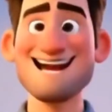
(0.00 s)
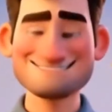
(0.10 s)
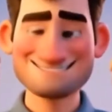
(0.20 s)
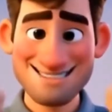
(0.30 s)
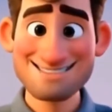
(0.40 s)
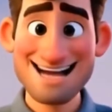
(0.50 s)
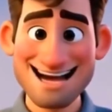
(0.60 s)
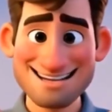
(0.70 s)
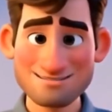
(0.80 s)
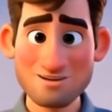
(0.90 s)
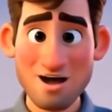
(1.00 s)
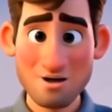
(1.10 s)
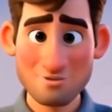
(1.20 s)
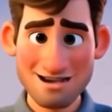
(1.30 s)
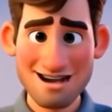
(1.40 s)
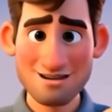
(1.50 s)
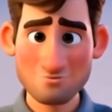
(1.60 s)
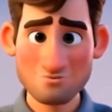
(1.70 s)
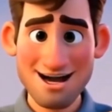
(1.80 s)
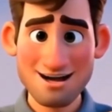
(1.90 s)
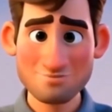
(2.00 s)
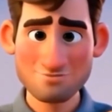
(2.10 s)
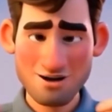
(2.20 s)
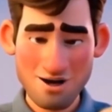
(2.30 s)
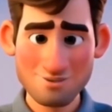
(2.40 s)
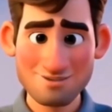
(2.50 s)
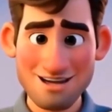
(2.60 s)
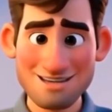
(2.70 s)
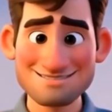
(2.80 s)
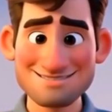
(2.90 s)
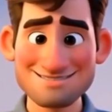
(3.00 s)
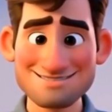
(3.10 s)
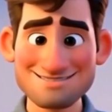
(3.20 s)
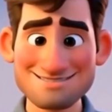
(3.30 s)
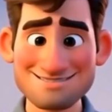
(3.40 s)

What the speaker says: on delivering value, maintaining clarity, and keeping each